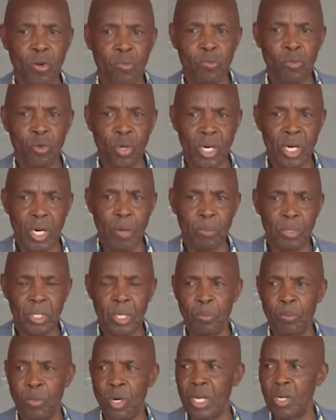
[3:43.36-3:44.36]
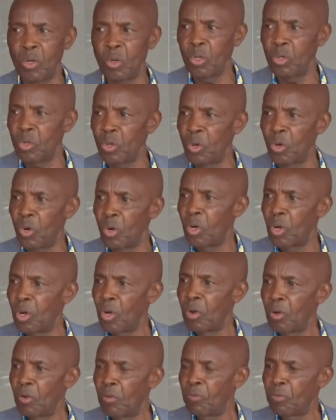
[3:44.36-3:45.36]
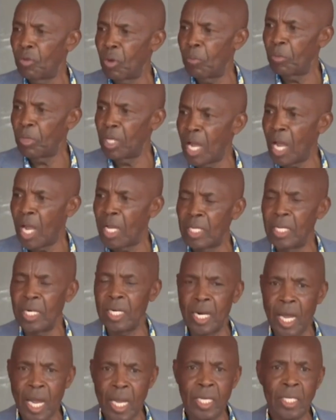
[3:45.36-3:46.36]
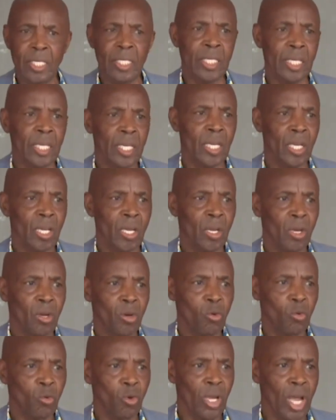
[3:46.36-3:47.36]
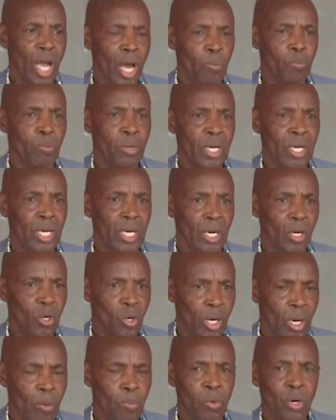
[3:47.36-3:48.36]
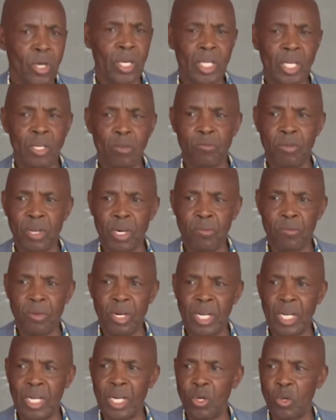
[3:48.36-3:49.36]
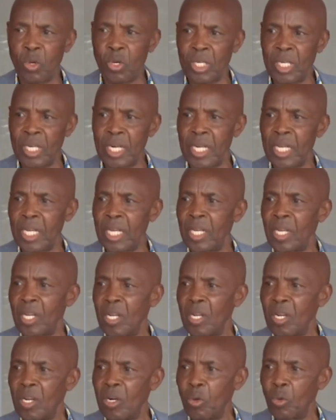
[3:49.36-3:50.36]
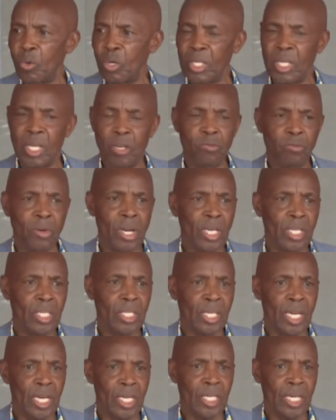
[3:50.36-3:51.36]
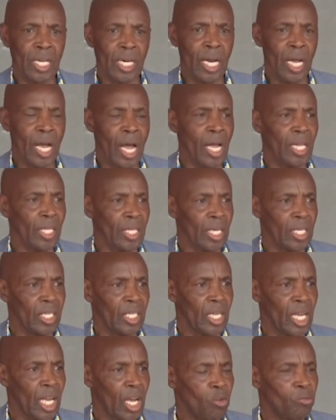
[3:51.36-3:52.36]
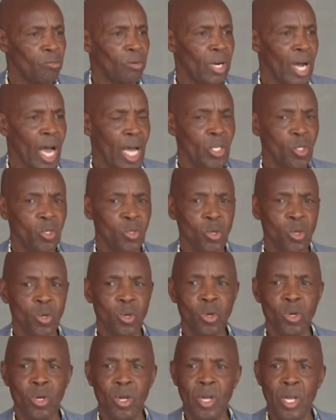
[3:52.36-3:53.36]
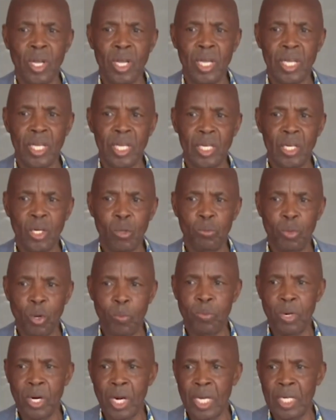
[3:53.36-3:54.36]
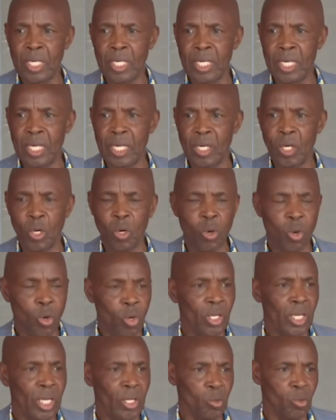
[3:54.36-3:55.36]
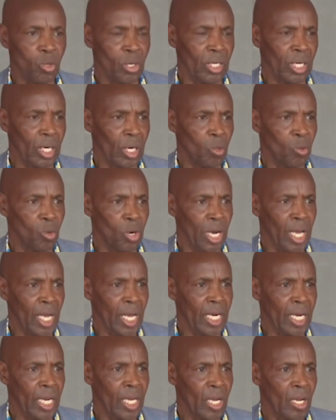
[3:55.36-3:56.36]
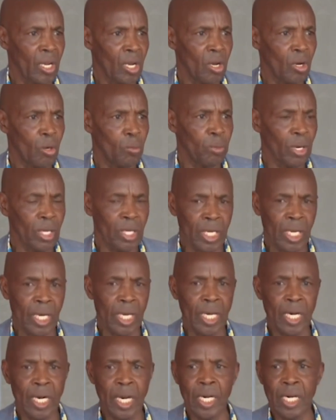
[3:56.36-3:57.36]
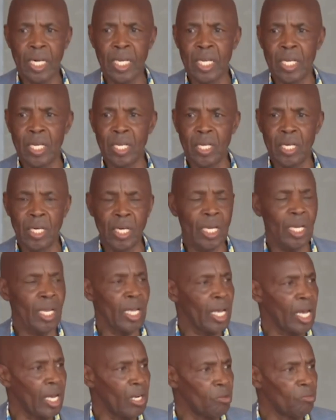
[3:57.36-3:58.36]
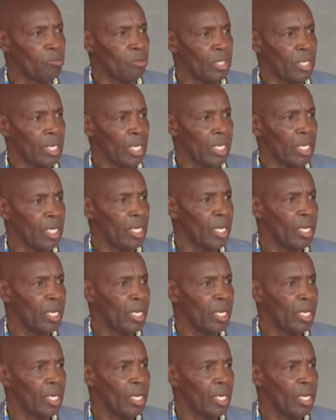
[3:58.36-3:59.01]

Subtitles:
of William Samoei Ruto, from that night, we have been cooperating very, very closely with the Vice Chancellor and the Chair of Council in mobilizing all that was required, particularly in airlifting